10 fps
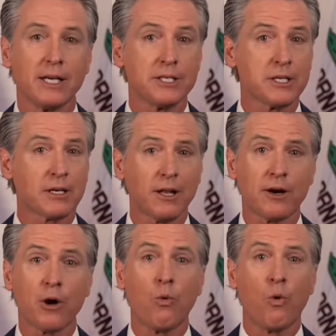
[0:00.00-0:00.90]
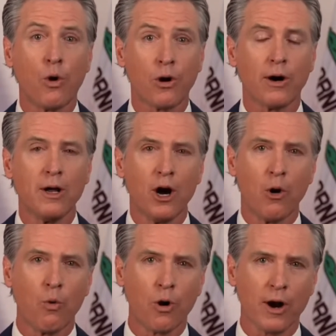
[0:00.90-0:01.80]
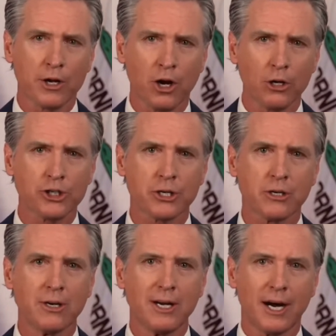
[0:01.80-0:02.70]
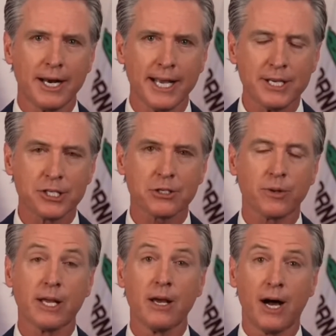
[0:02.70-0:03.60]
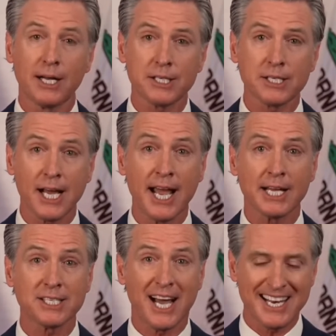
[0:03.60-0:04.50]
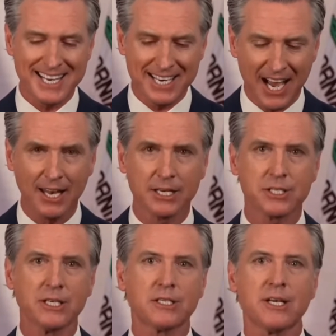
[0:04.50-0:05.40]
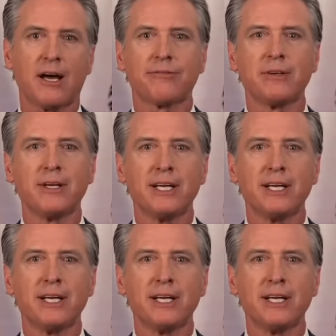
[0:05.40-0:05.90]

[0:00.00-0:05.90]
He's declared a war on culture, on history, on science, on knowledge itself.